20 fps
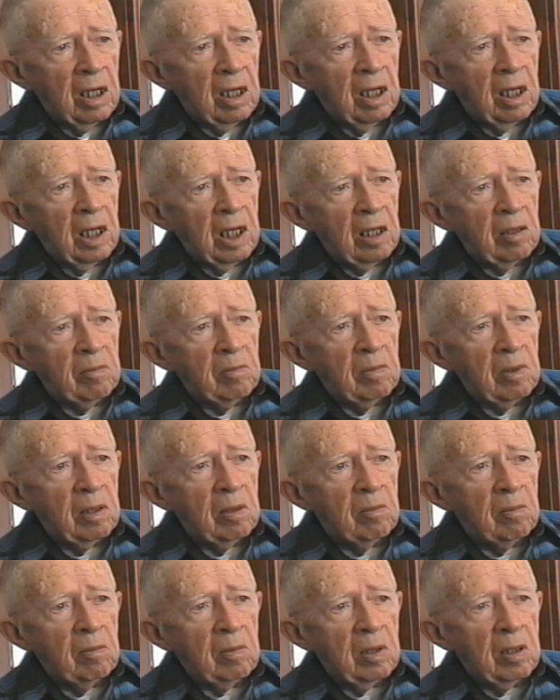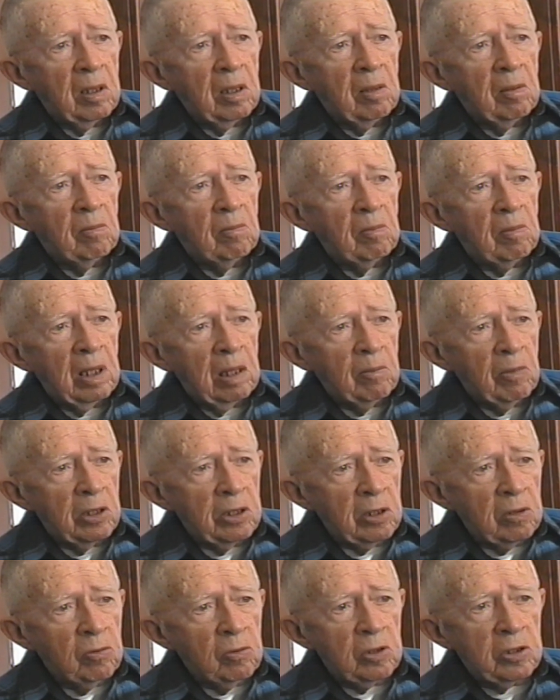and my
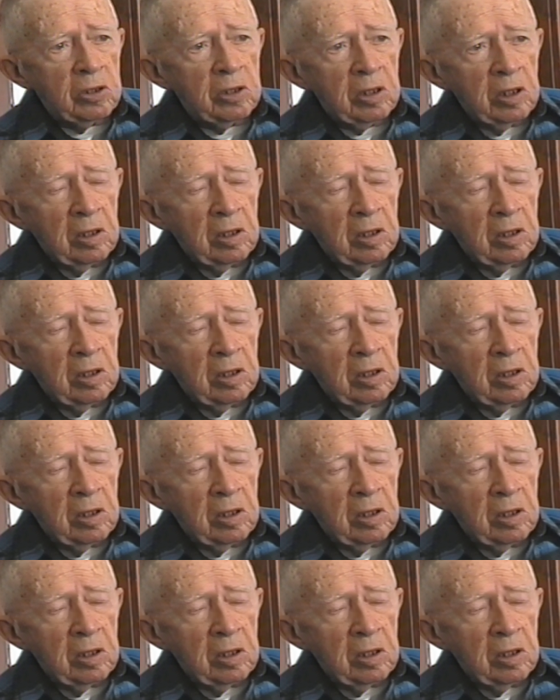mother was